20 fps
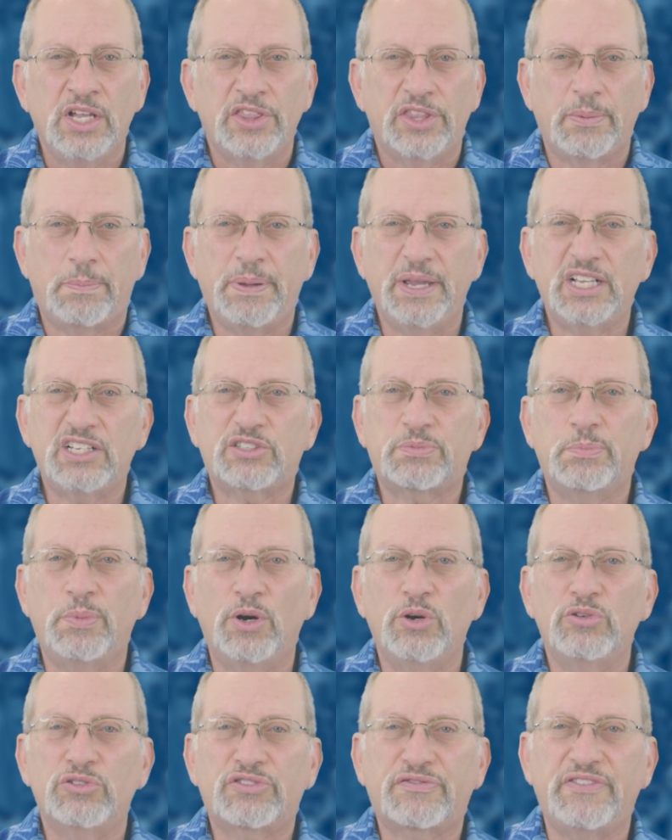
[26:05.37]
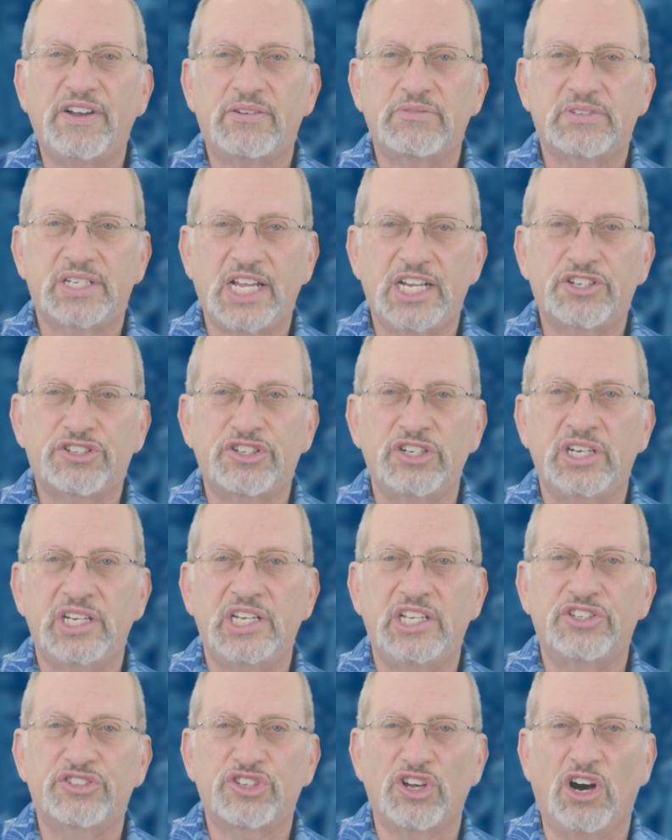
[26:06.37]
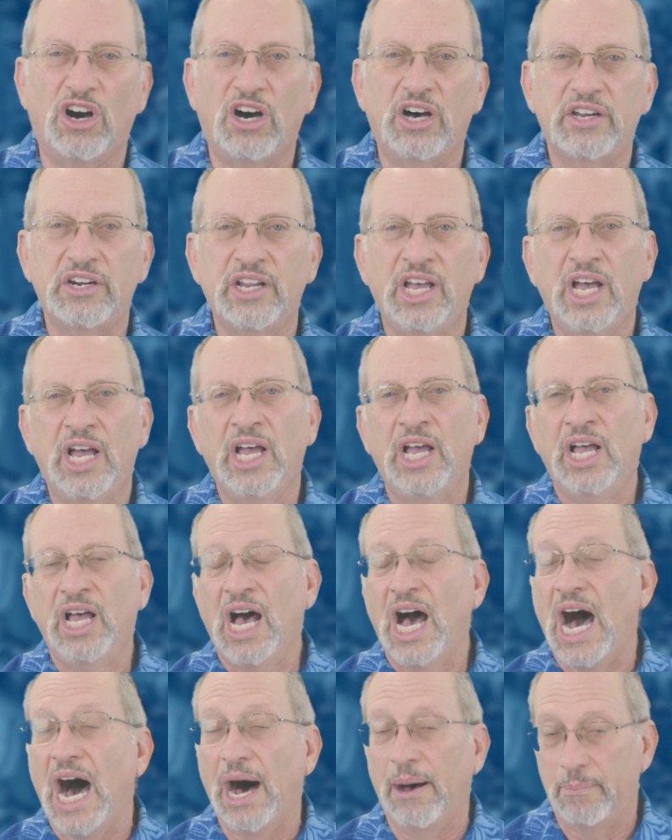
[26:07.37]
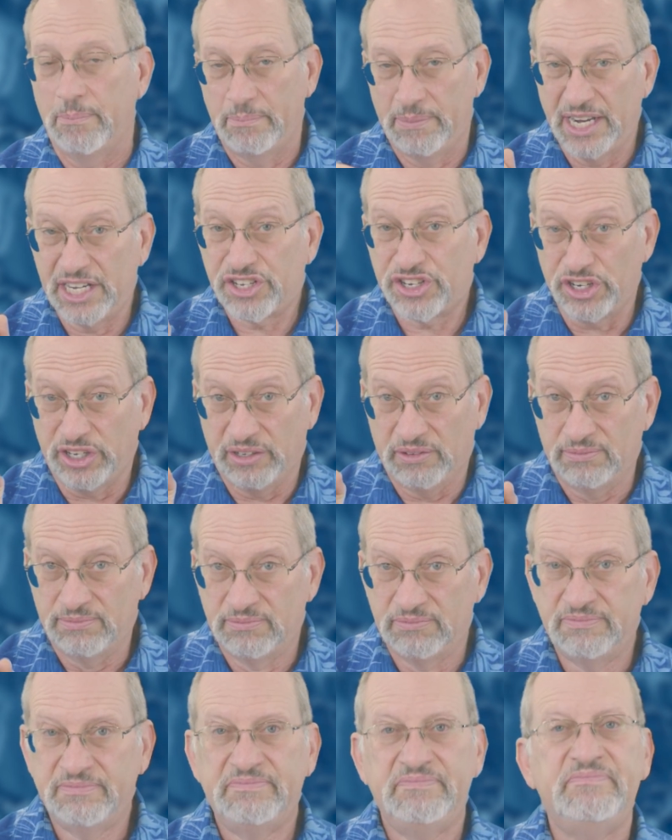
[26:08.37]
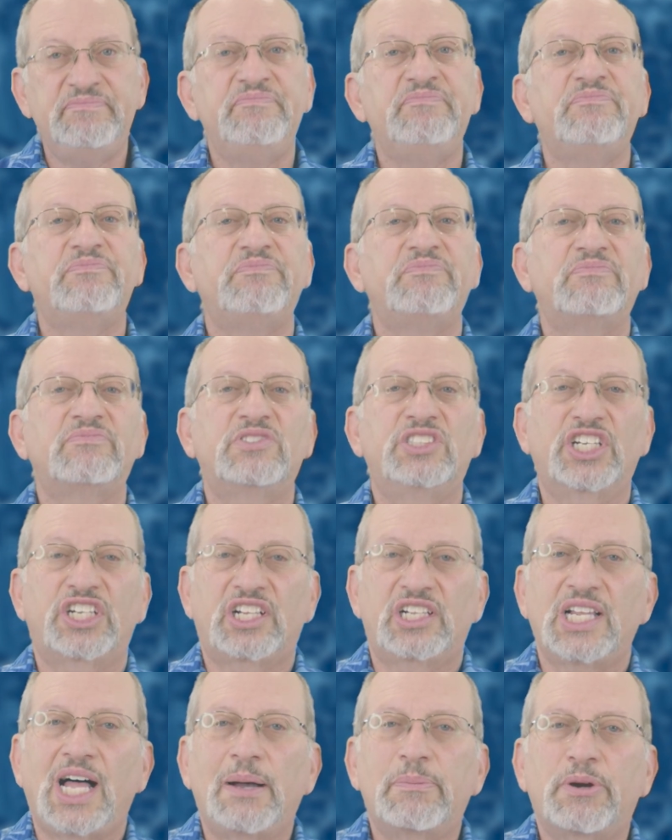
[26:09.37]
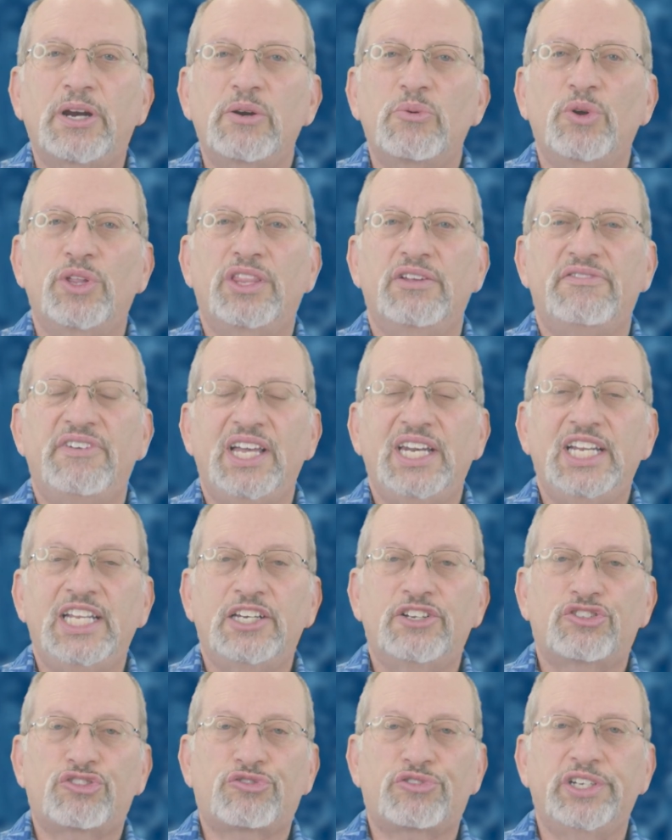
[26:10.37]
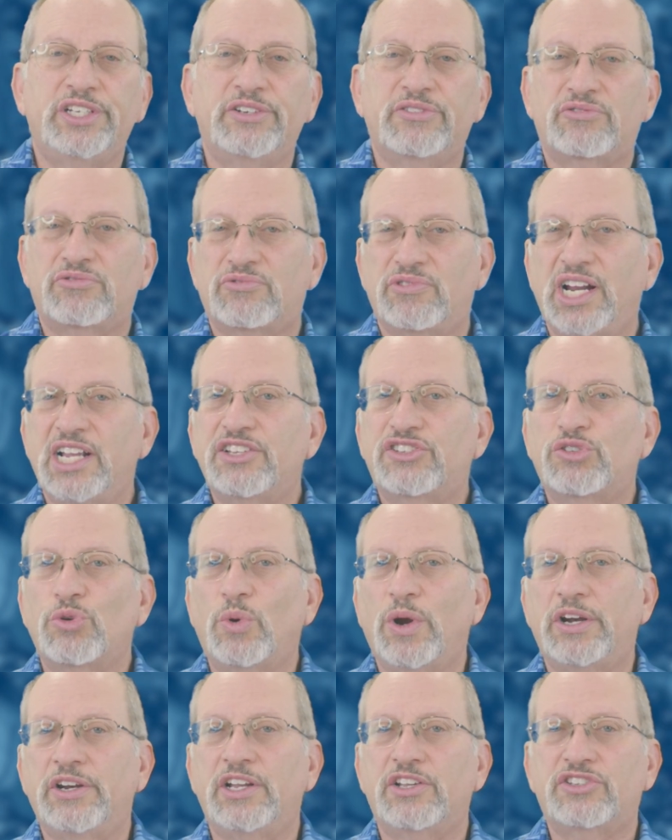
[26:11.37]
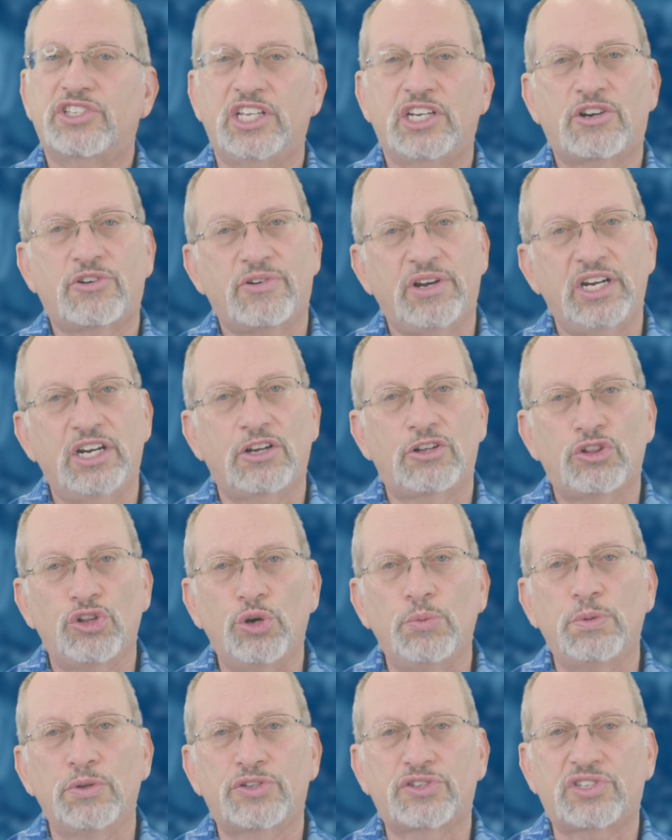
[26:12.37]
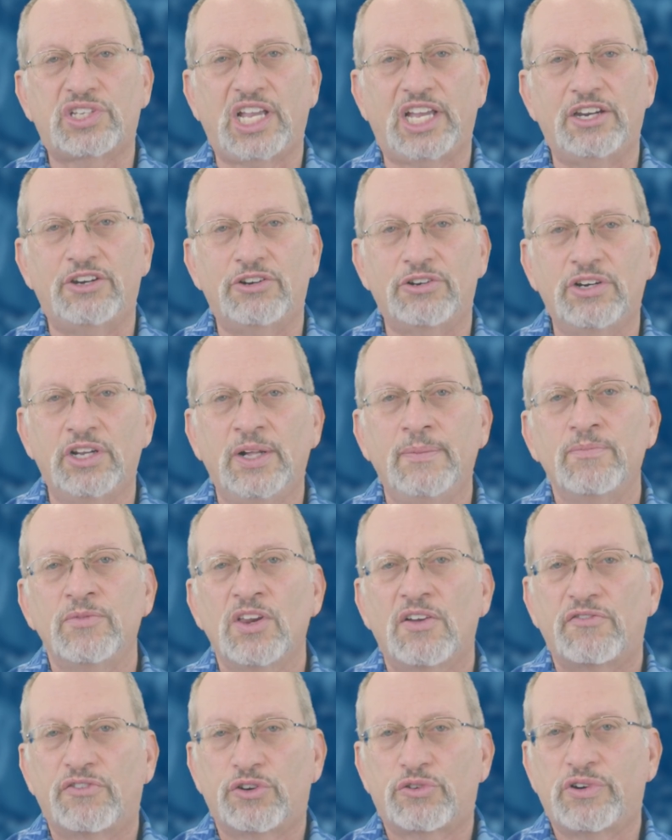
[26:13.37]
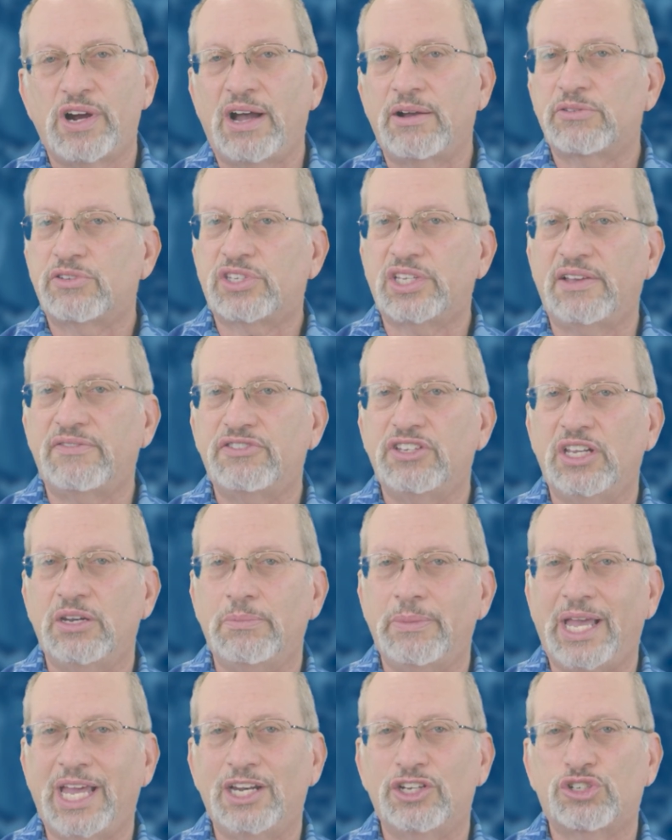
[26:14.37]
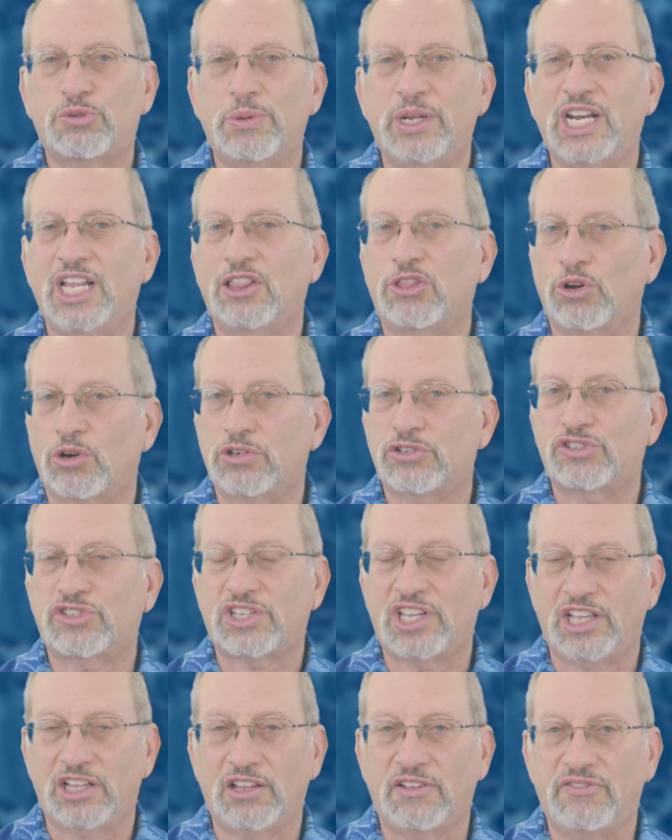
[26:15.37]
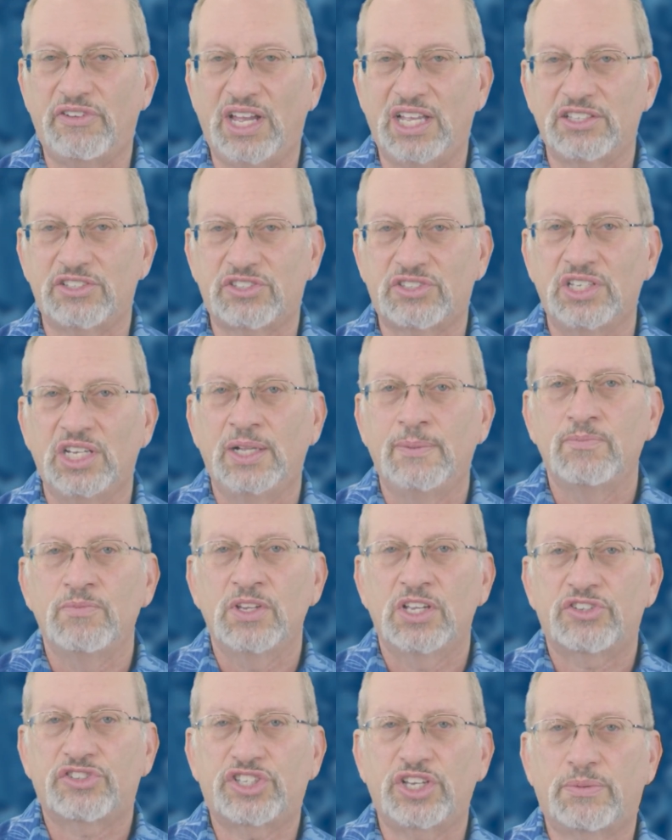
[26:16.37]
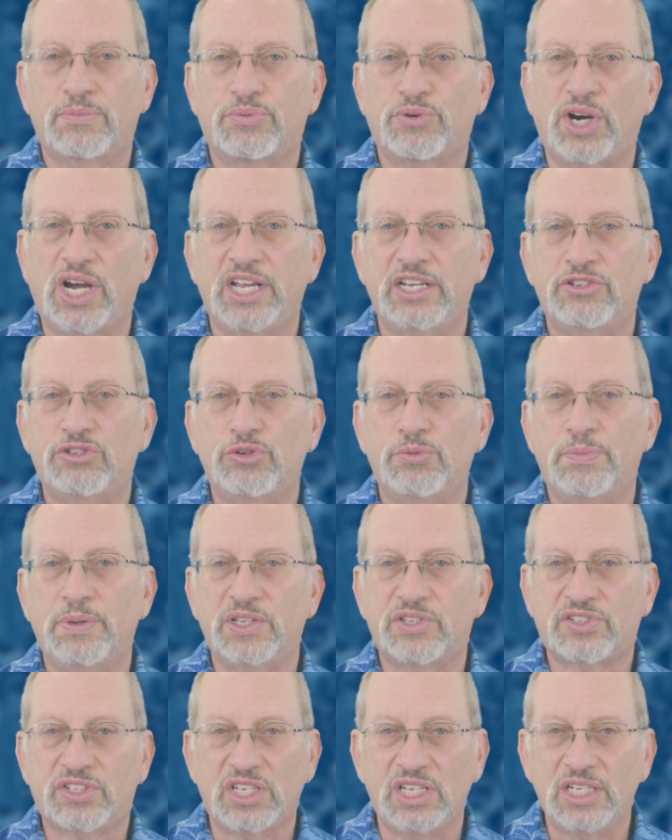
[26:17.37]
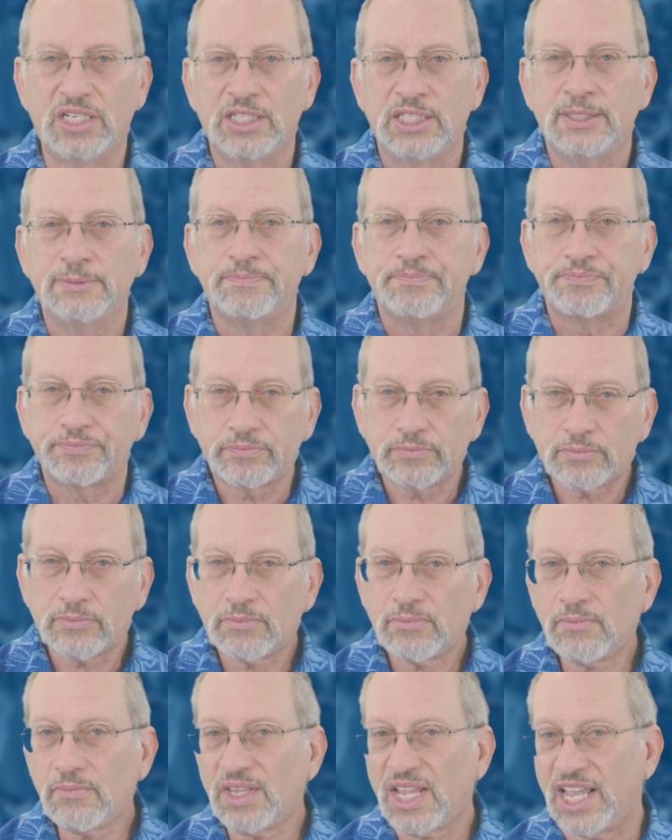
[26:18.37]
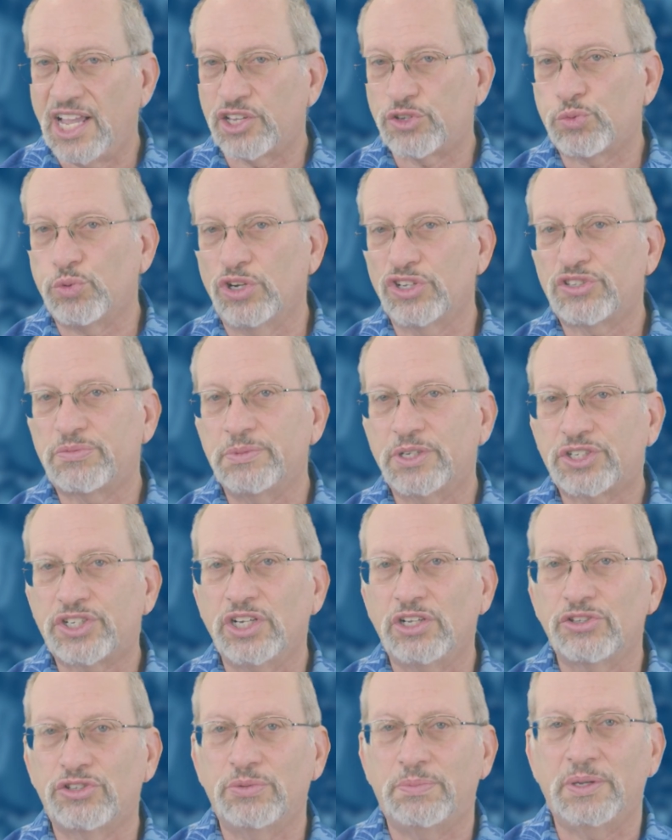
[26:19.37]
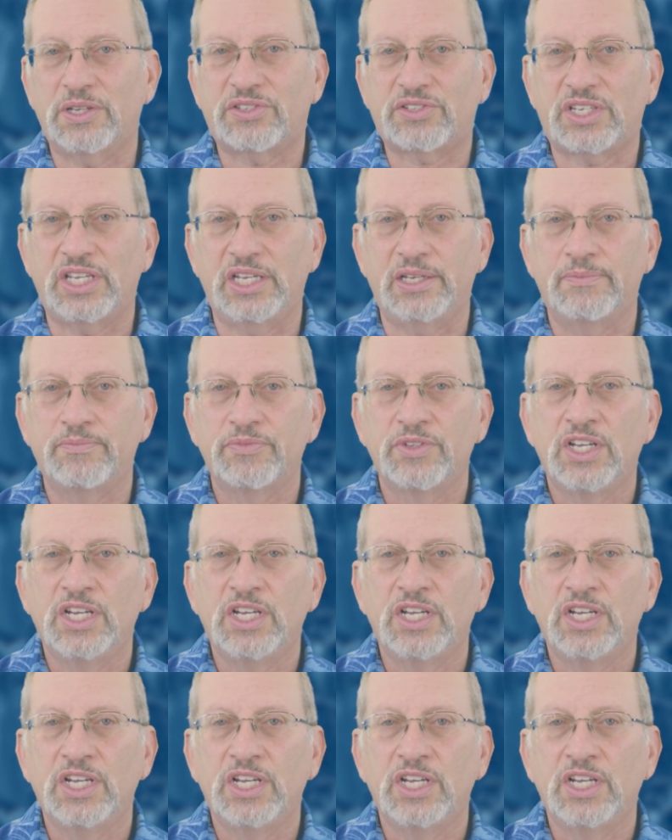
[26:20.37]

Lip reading: The Pink Bows Foundation is on a mission to collaborate with the event industry, raise awareness, and create a global standard for crowd safety and management at large-scale events, said Brian Dubisky, as well as Michelle Dubisky.